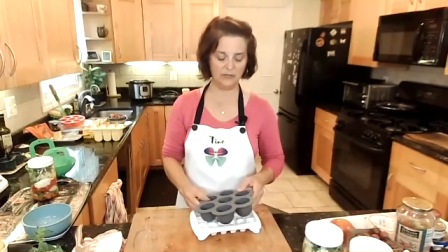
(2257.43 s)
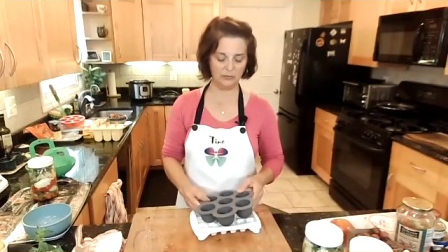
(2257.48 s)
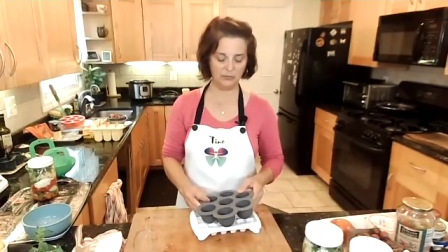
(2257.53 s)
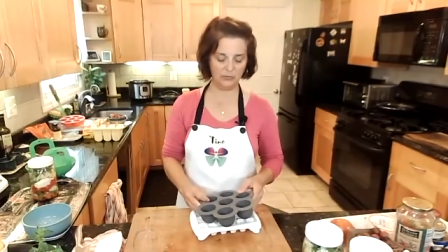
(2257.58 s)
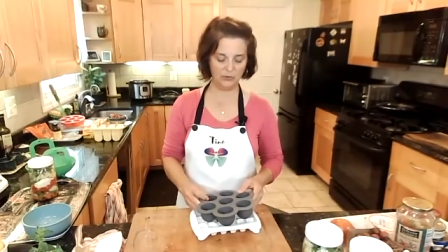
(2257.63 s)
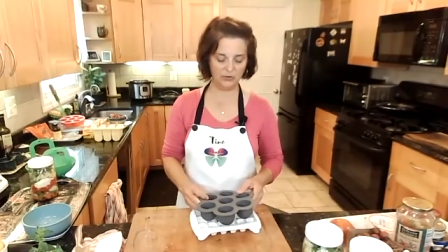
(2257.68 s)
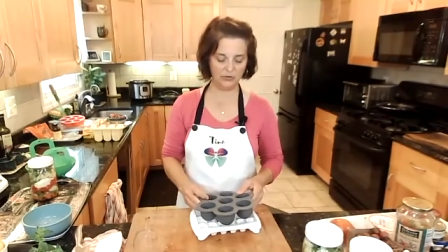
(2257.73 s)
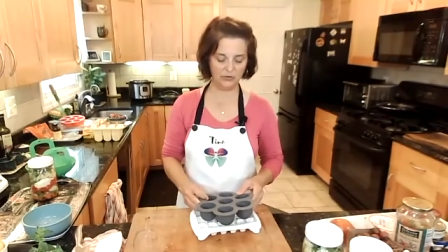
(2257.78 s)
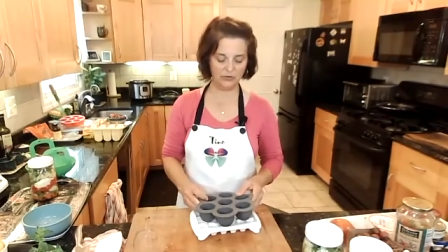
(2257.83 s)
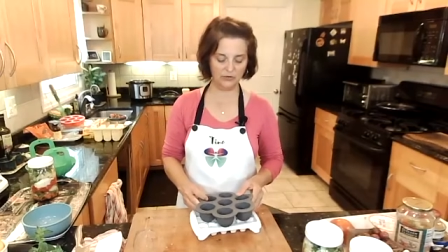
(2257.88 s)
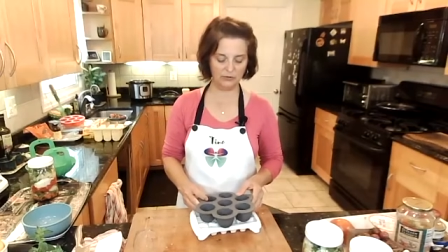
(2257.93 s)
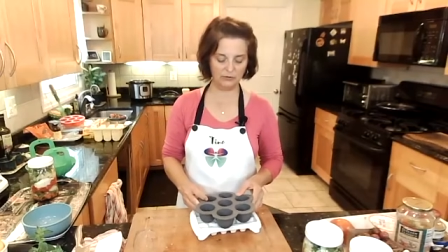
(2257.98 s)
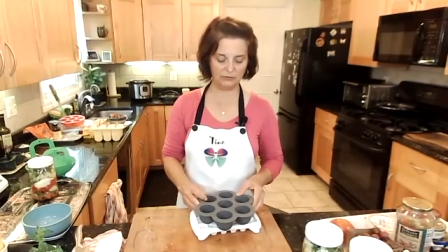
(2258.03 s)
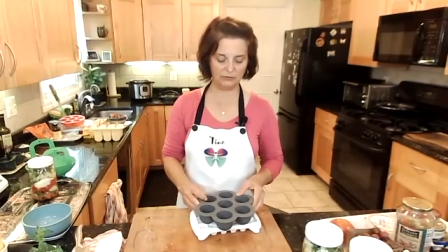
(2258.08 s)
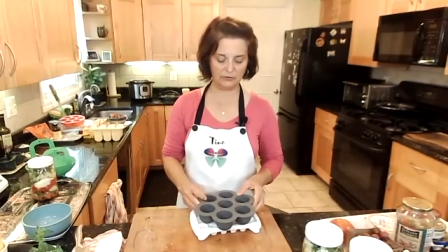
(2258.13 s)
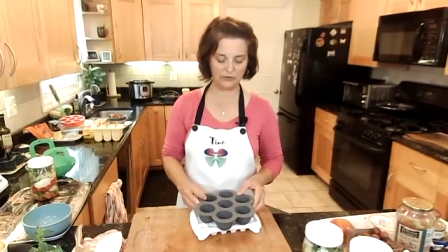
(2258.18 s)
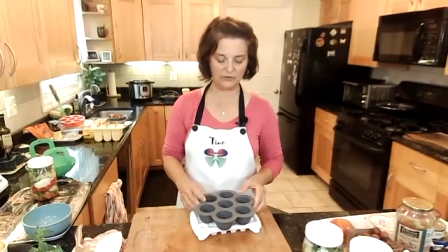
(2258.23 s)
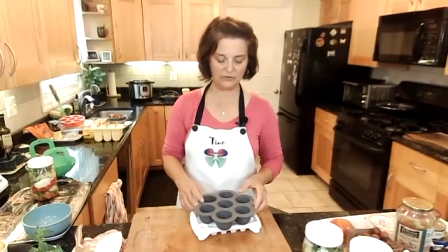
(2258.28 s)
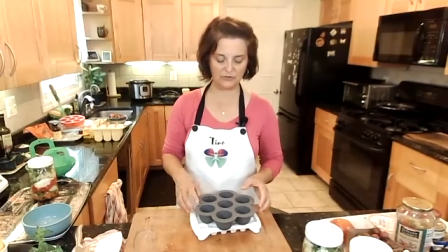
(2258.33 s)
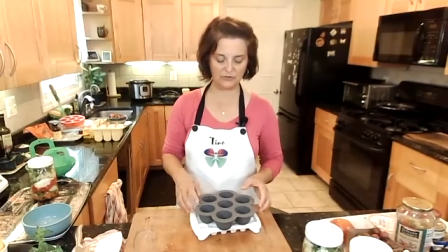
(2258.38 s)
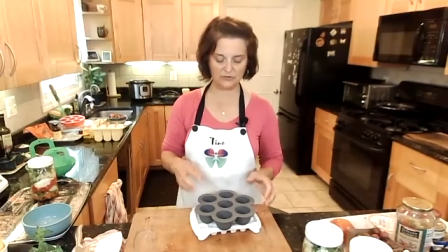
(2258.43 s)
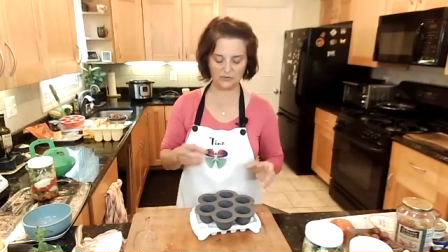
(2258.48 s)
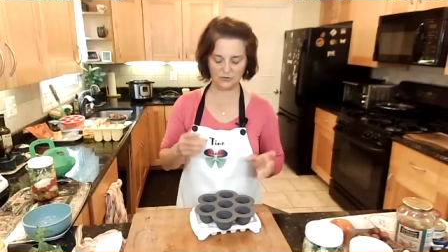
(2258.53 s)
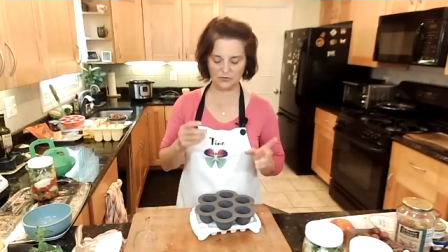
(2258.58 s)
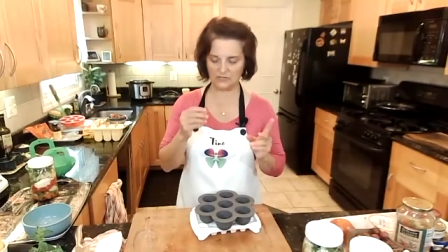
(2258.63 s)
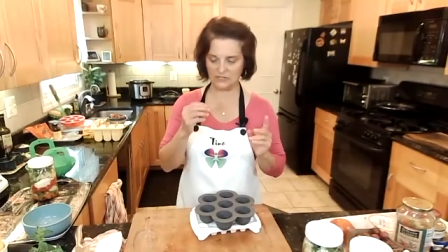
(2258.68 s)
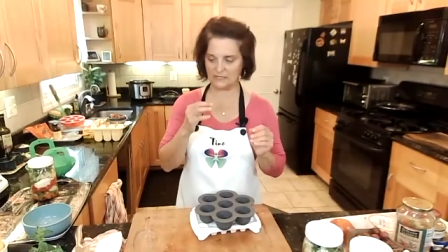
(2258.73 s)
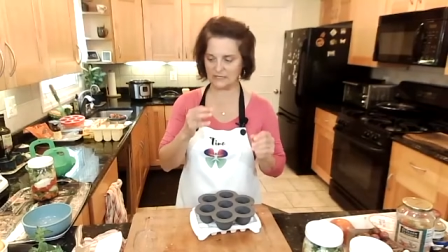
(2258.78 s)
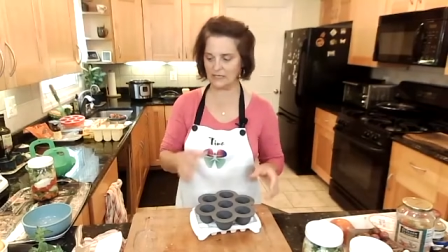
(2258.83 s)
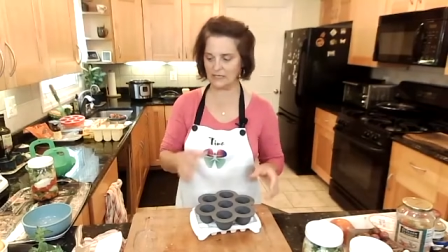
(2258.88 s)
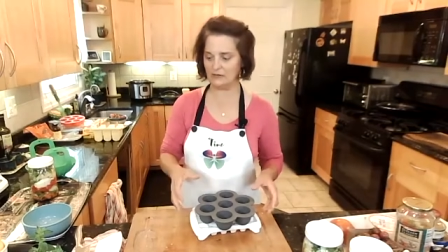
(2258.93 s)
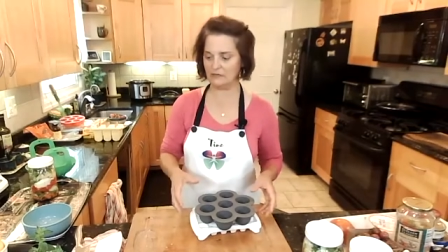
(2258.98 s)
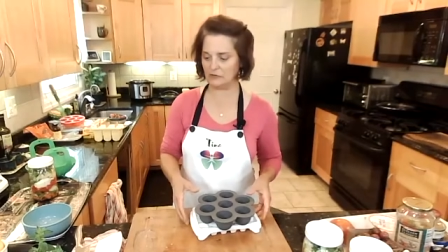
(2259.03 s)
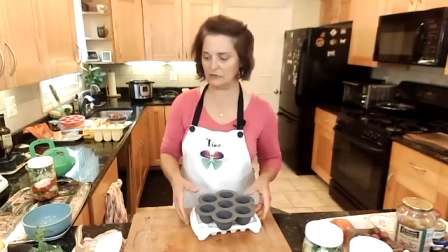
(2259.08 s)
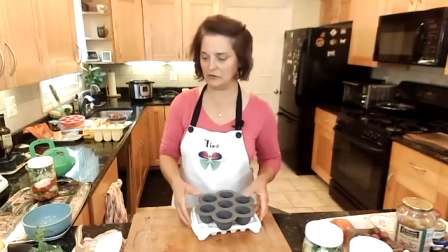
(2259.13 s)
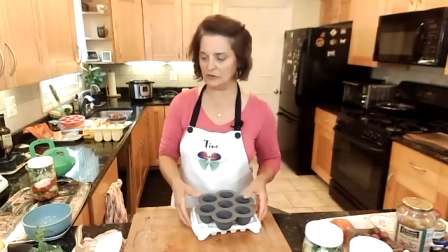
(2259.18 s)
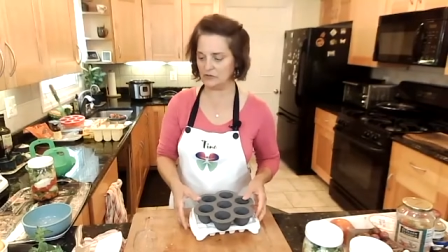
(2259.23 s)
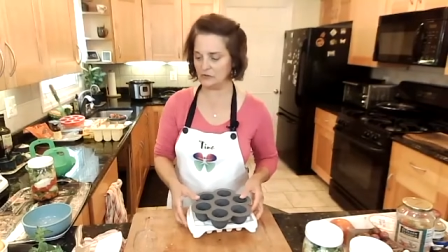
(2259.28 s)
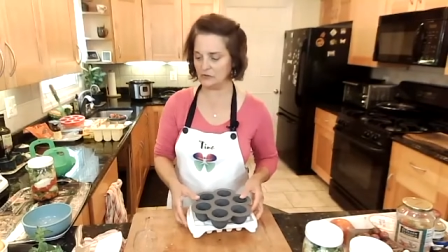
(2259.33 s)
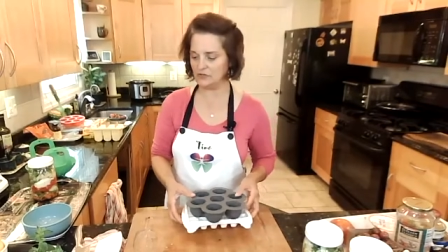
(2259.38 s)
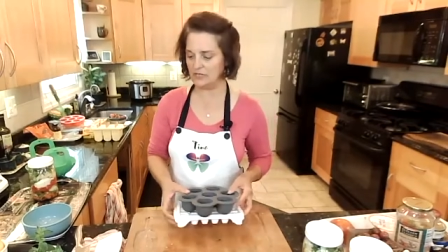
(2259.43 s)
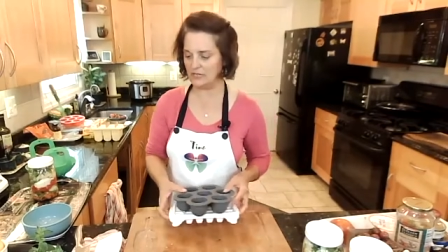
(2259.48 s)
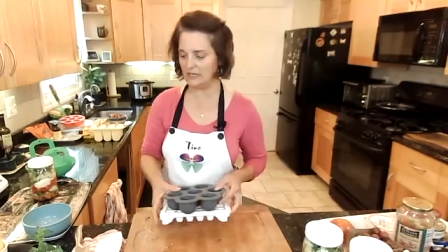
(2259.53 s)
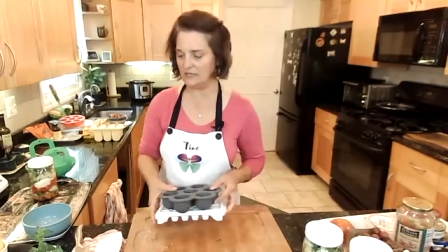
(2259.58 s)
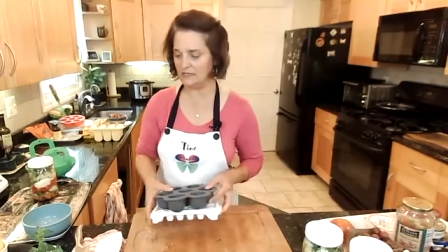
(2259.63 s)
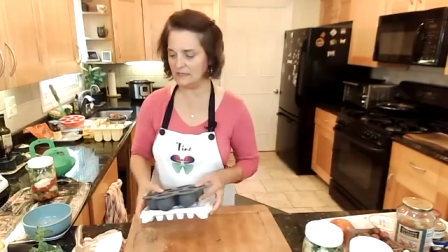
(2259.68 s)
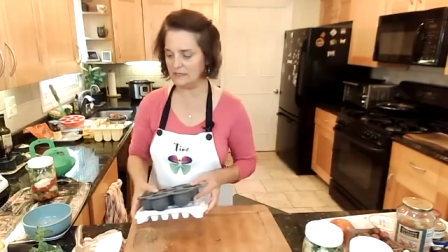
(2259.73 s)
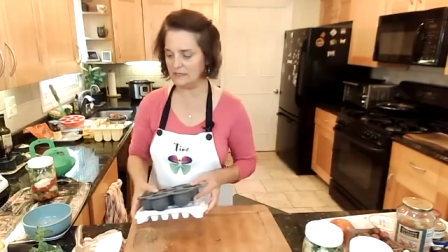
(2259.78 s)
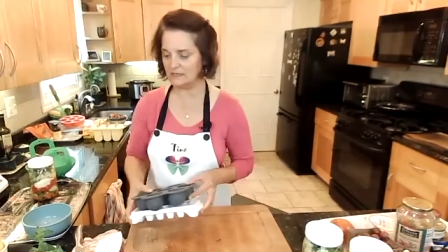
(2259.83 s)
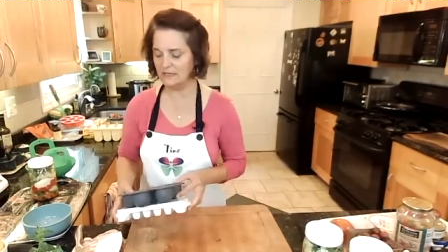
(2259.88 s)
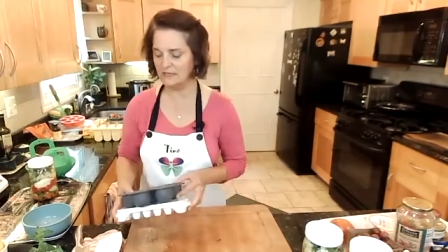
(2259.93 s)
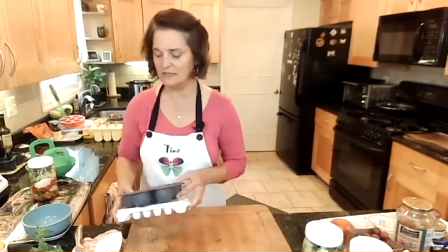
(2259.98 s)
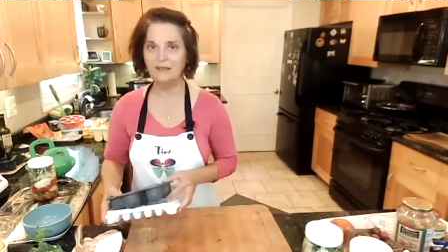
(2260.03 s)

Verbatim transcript: and put it in the freezer so it doesn't get freezer taste.